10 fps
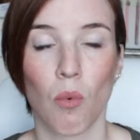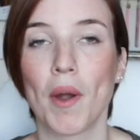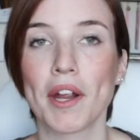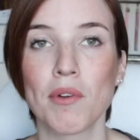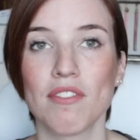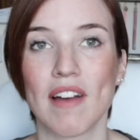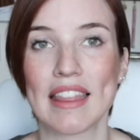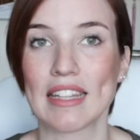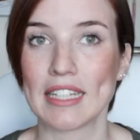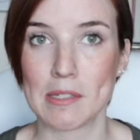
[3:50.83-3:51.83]
Where can we
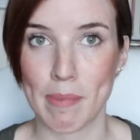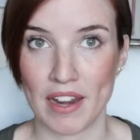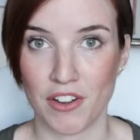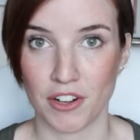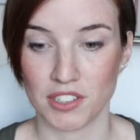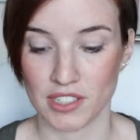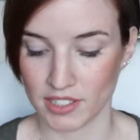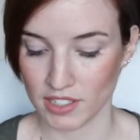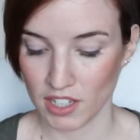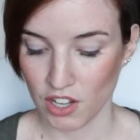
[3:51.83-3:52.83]
find the least paid
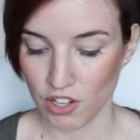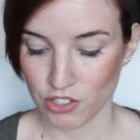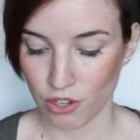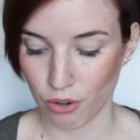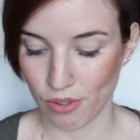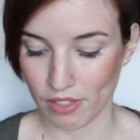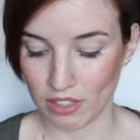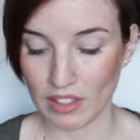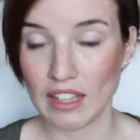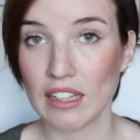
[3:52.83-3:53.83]
nurses? So
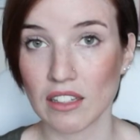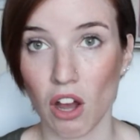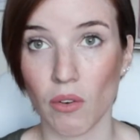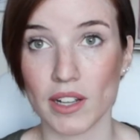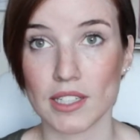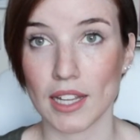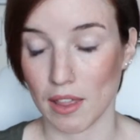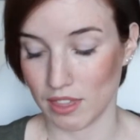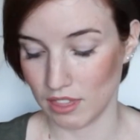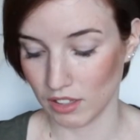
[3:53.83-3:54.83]
the lowest,
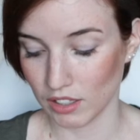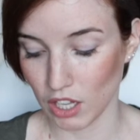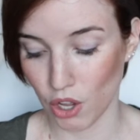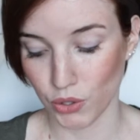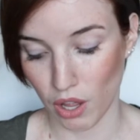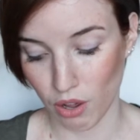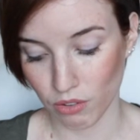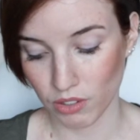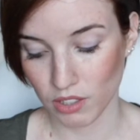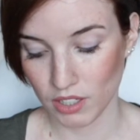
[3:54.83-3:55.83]
like the
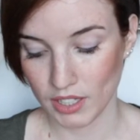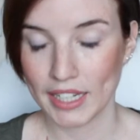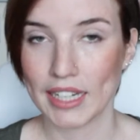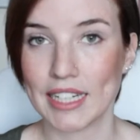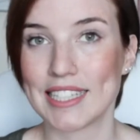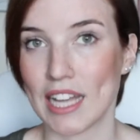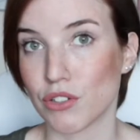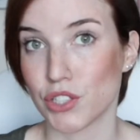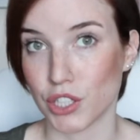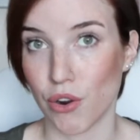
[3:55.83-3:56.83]
low, is
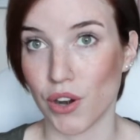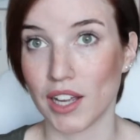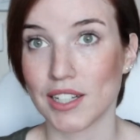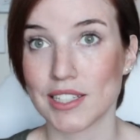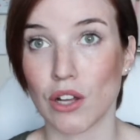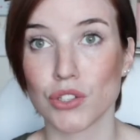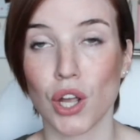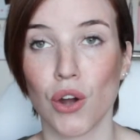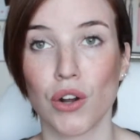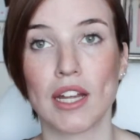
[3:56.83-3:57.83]
South Dakota. South
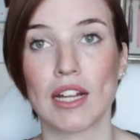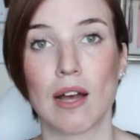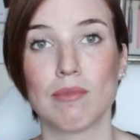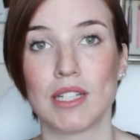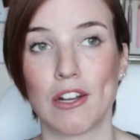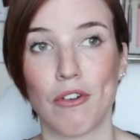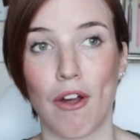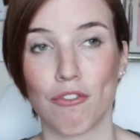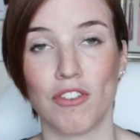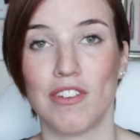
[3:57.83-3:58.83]
Dakota, it comes in at
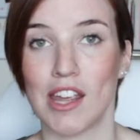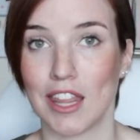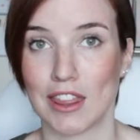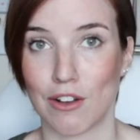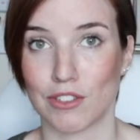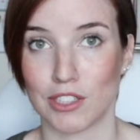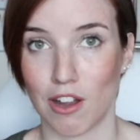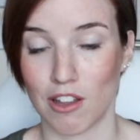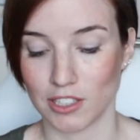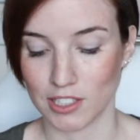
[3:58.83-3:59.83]
around
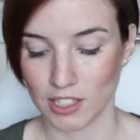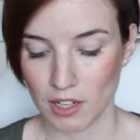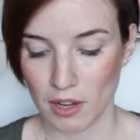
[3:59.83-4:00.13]
$58,000.